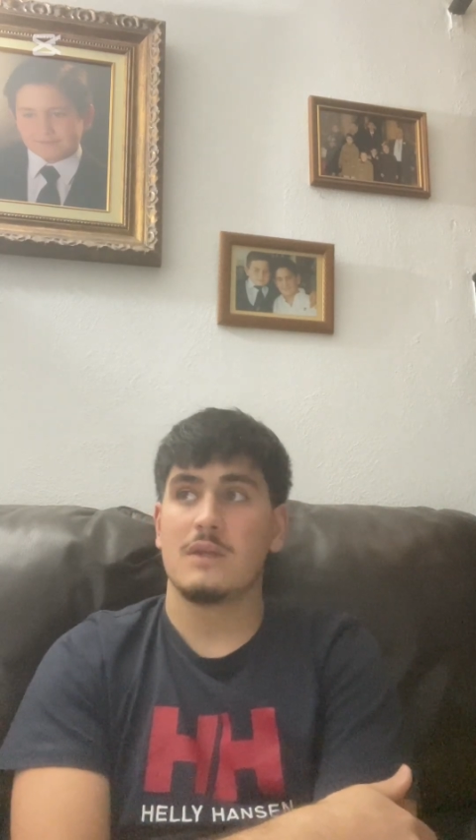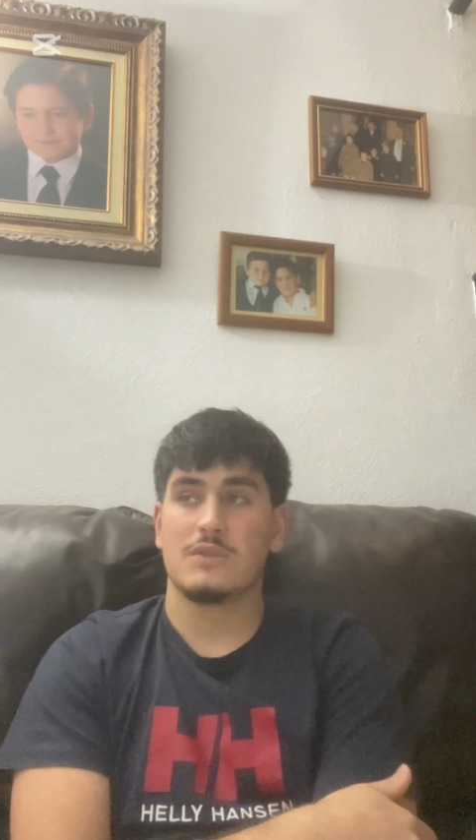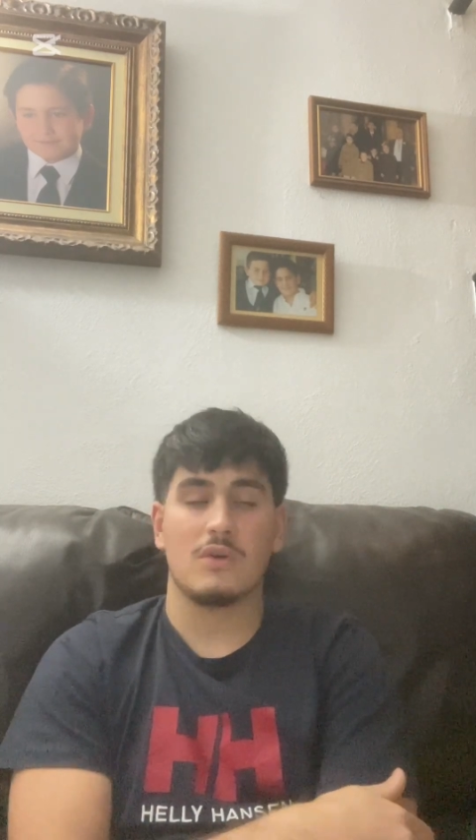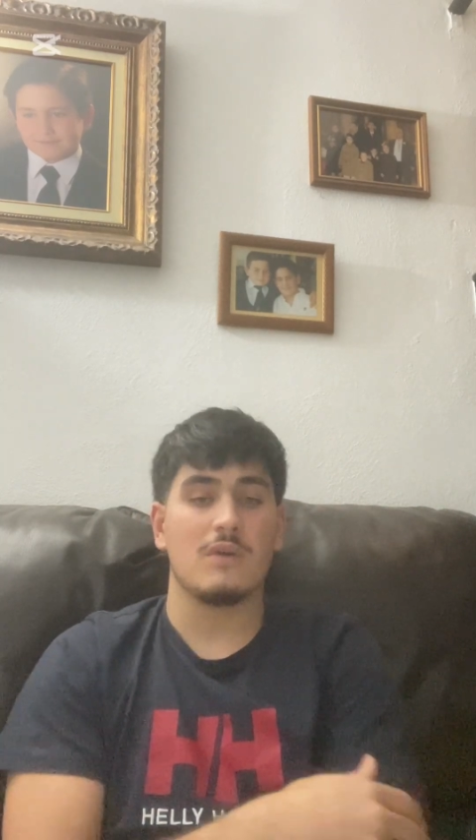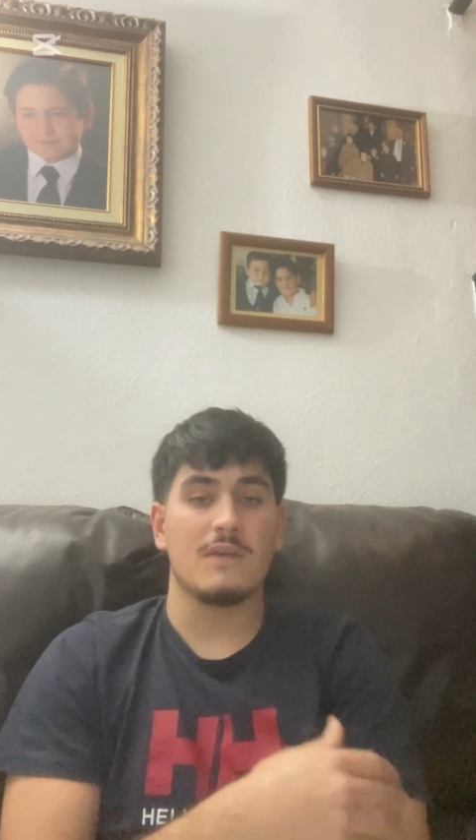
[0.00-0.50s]

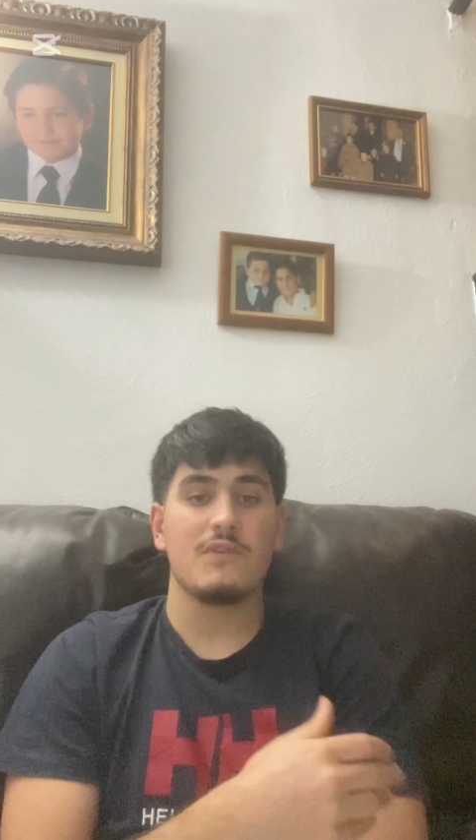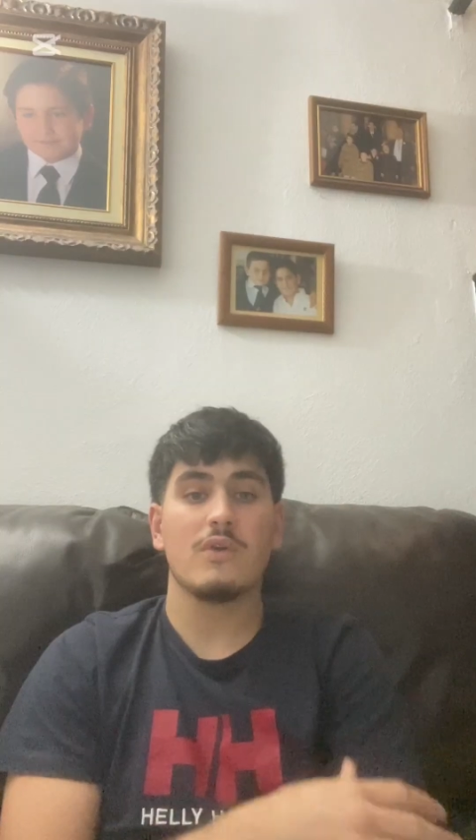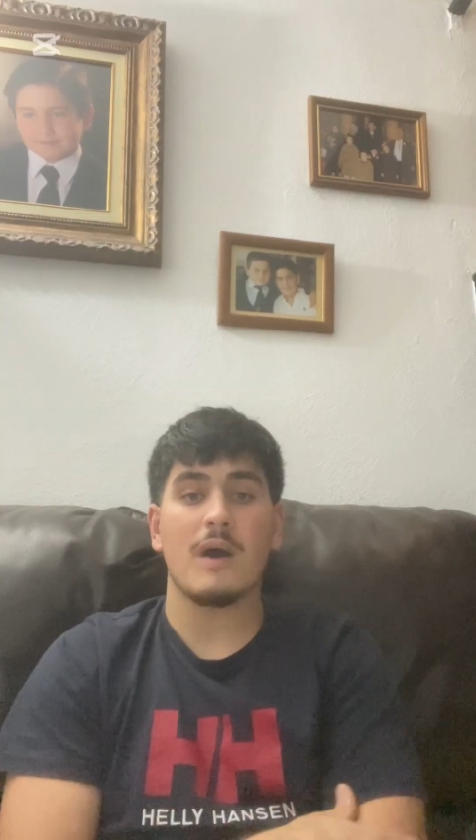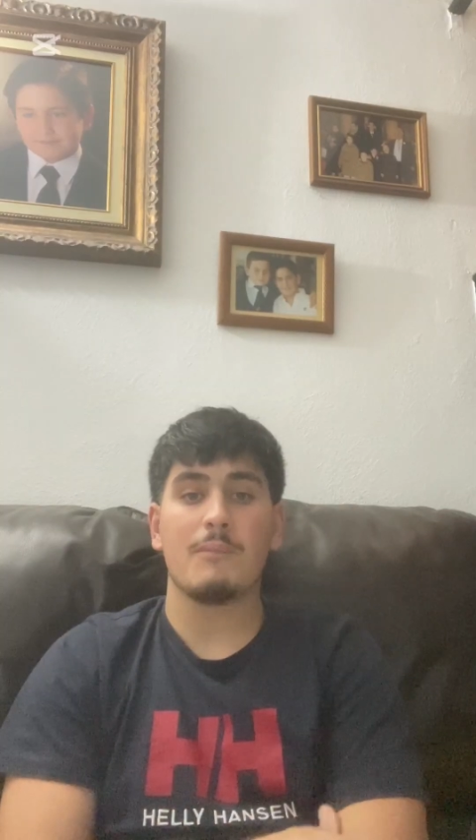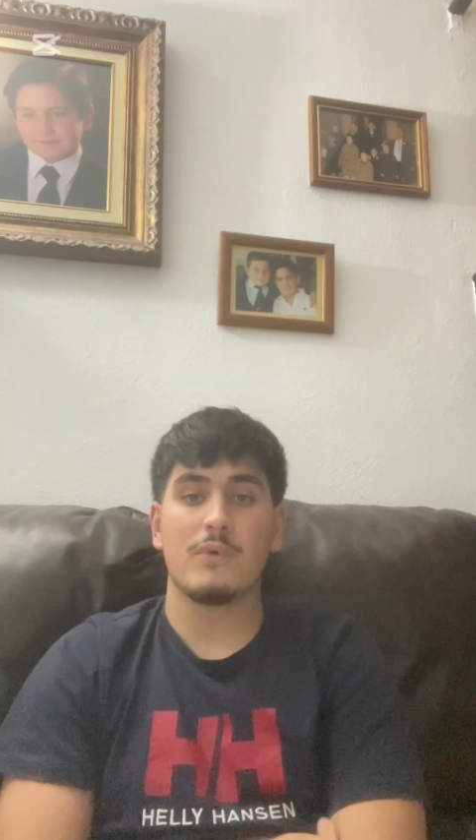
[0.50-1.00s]
So if you
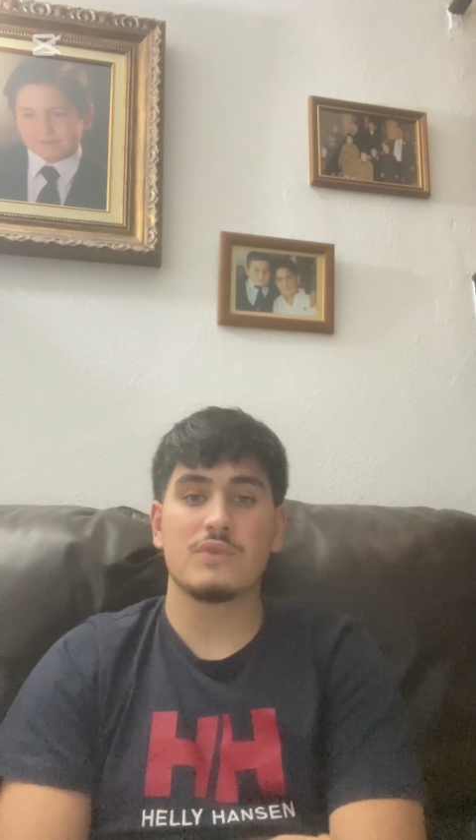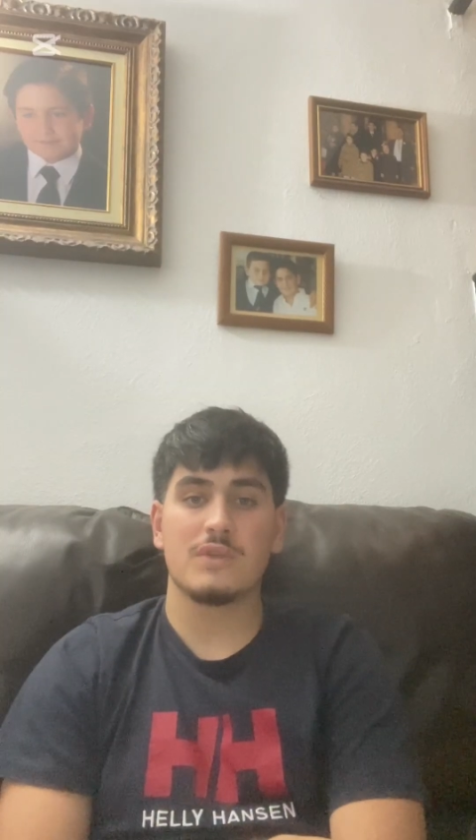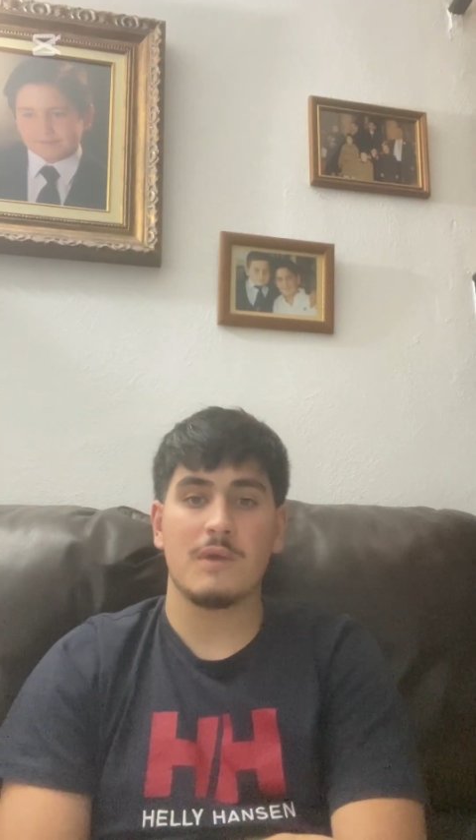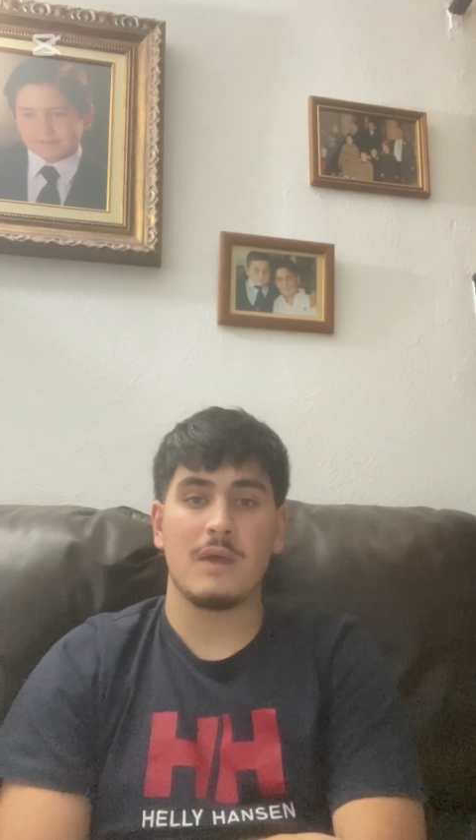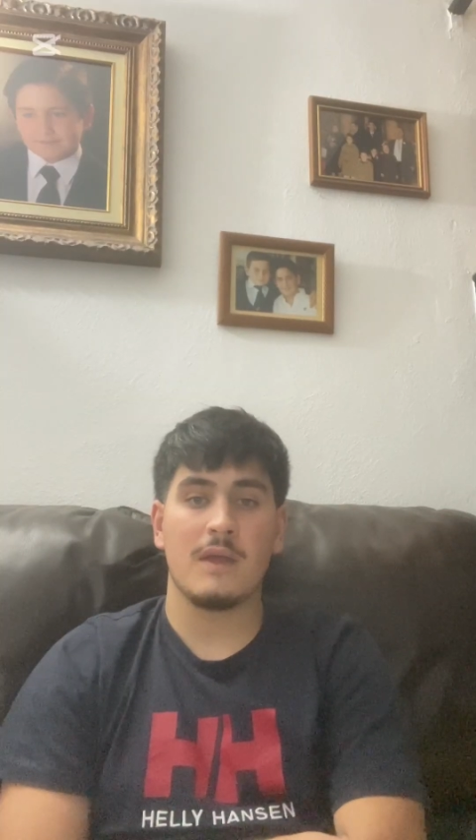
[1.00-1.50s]
can put
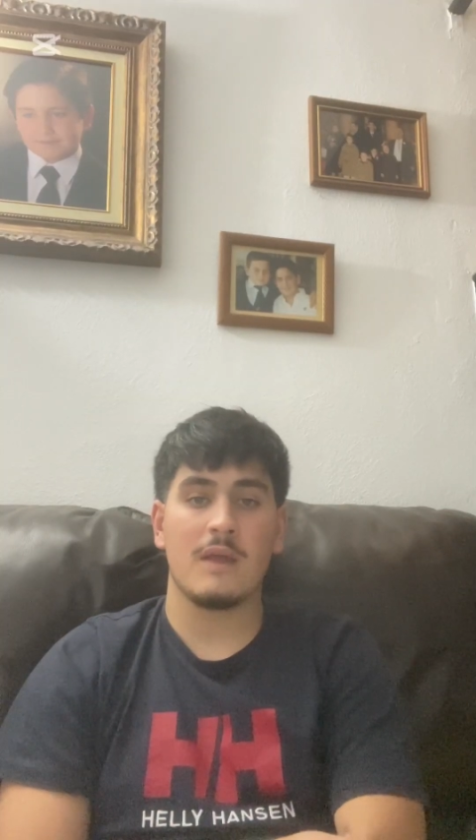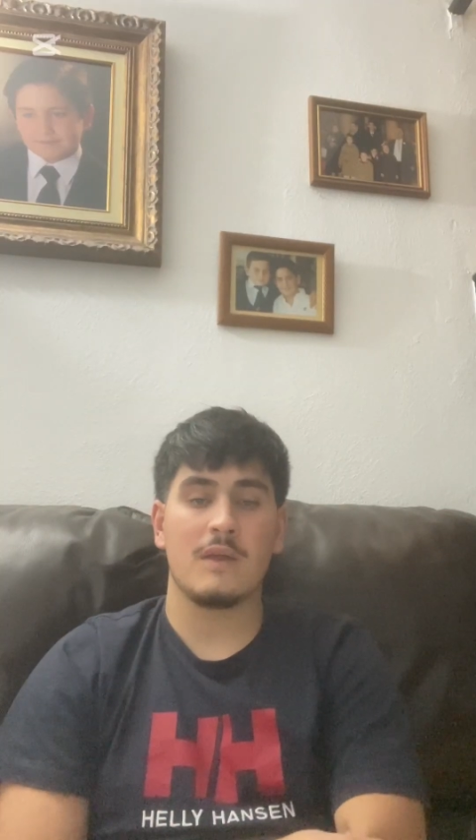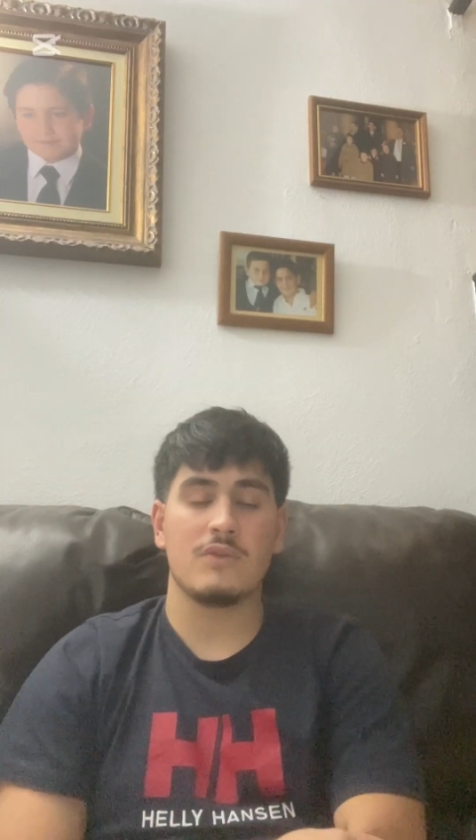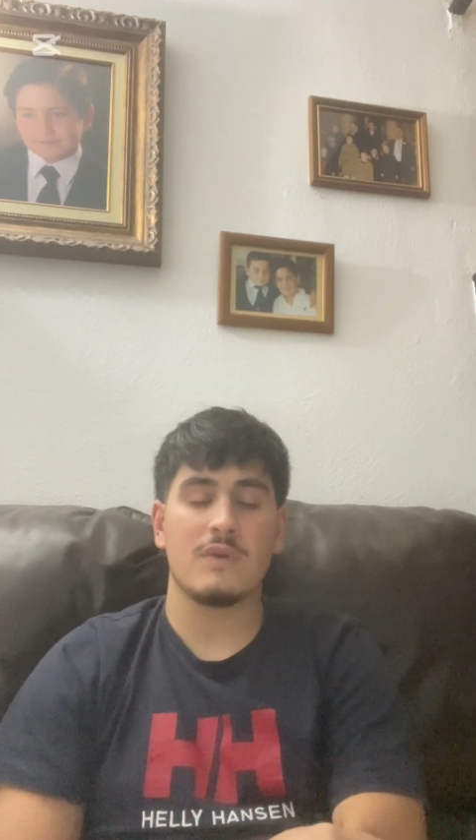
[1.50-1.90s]
you